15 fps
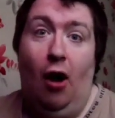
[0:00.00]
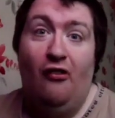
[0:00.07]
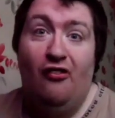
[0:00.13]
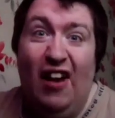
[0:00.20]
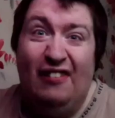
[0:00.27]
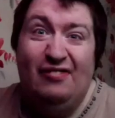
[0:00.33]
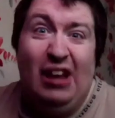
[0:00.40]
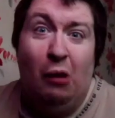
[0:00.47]

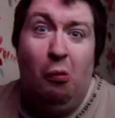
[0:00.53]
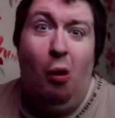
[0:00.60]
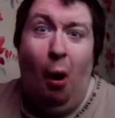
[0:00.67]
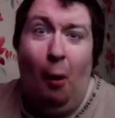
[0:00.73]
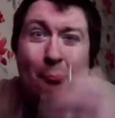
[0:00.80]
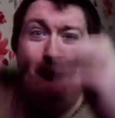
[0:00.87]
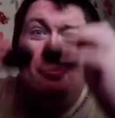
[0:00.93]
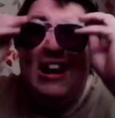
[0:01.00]

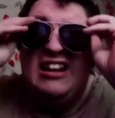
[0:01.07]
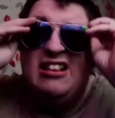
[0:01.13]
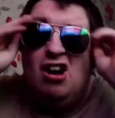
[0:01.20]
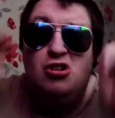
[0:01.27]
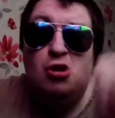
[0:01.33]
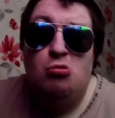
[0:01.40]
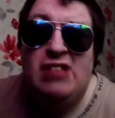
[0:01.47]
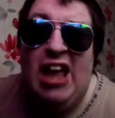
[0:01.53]
51 minutes,
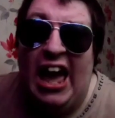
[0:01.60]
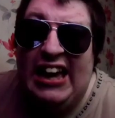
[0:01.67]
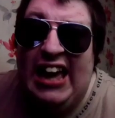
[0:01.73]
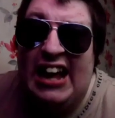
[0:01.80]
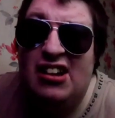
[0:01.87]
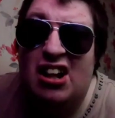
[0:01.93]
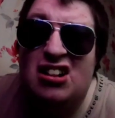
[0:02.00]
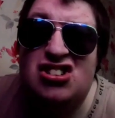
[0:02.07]
are you
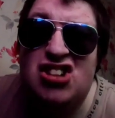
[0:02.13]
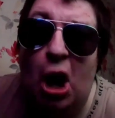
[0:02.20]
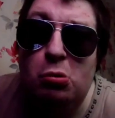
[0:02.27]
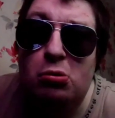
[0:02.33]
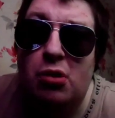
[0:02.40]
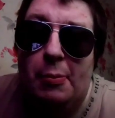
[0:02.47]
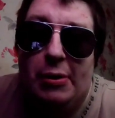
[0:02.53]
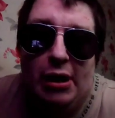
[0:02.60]
taking the joke?
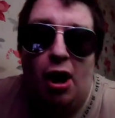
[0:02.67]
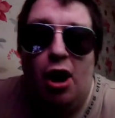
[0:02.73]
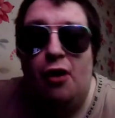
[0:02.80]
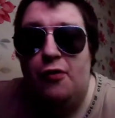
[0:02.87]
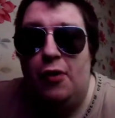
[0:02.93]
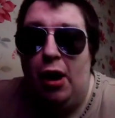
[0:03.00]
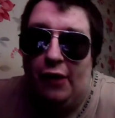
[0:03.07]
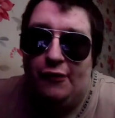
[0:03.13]
I mean,
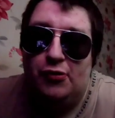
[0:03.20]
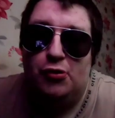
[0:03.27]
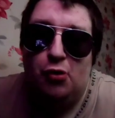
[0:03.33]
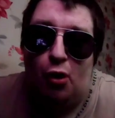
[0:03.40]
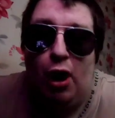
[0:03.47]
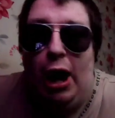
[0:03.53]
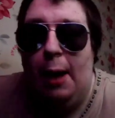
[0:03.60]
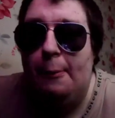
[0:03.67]
half of it I have to
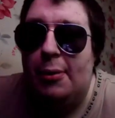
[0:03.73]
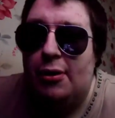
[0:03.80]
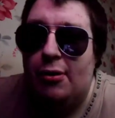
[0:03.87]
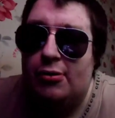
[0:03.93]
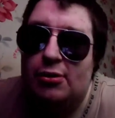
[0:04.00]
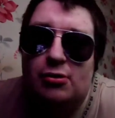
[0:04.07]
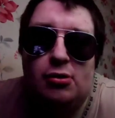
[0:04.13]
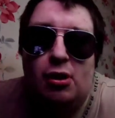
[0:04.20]
cut out
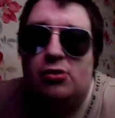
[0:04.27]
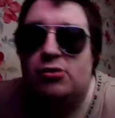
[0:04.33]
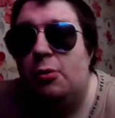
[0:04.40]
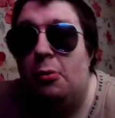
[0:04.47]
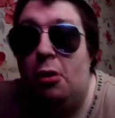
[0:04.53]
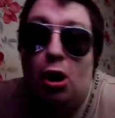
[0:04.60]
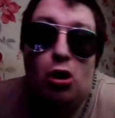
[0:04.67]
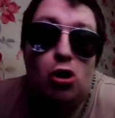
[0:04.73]
because it's
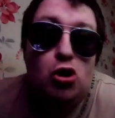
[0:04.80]
some